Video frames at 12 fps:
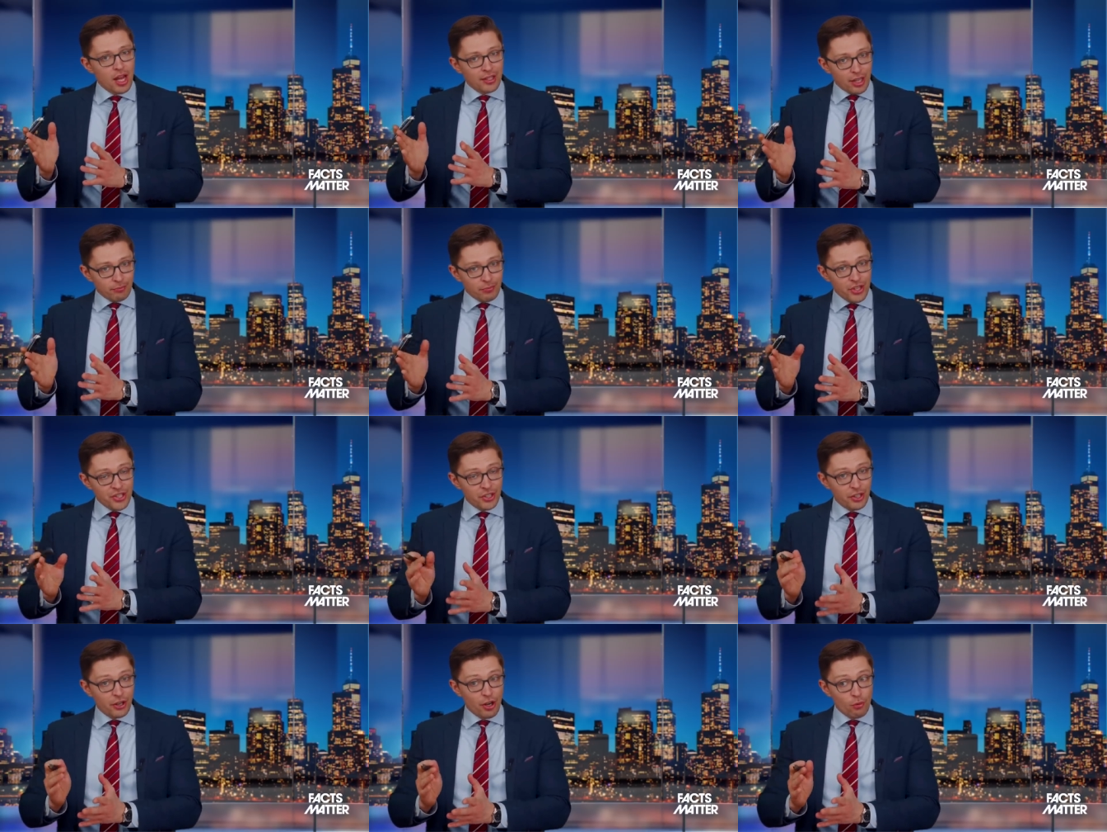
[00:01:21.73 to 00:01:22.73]
Now, this
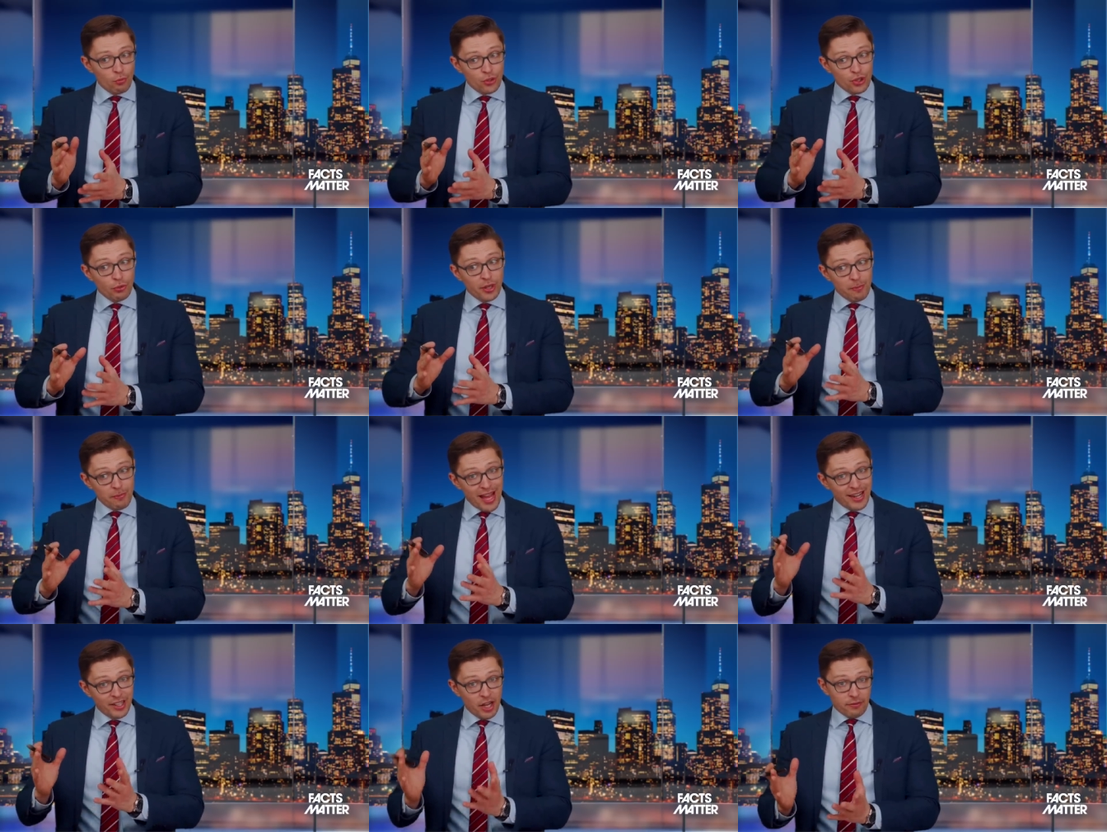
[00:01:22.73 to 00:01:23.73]
scenario was already bad
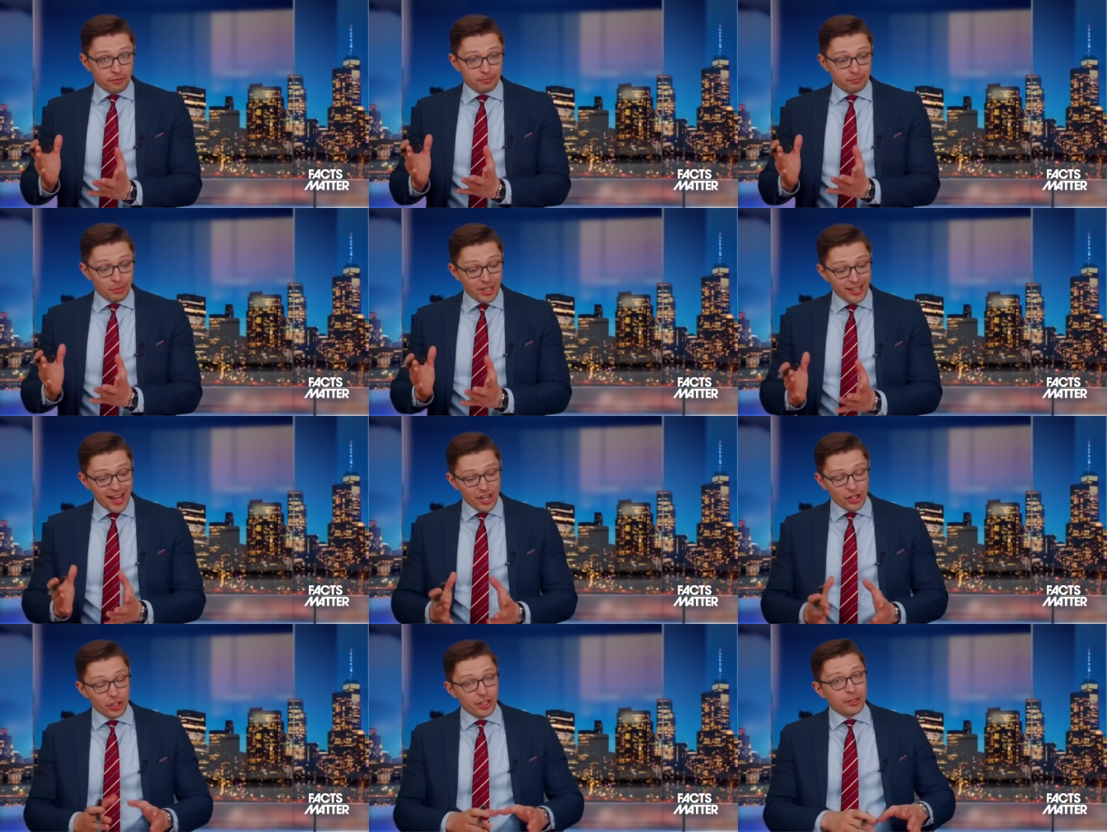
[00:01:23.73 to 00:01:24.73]
enough, but it
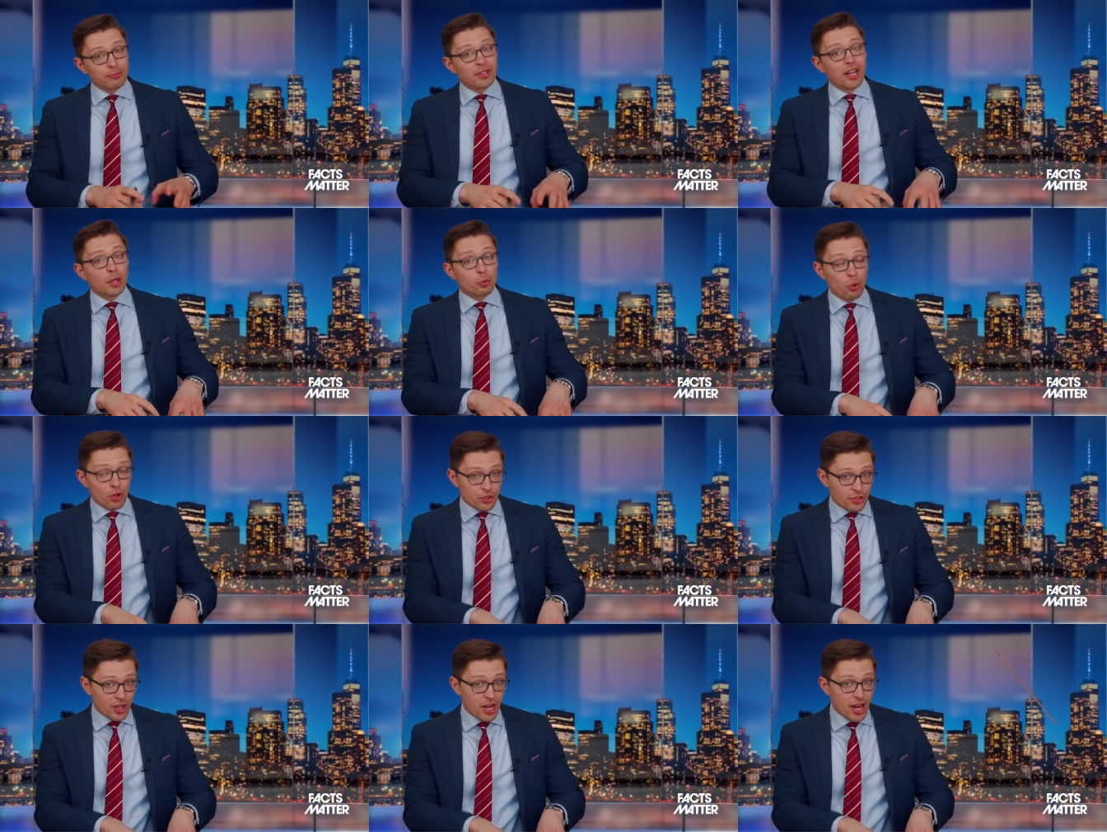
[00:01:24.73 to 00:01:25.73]
actually got worse.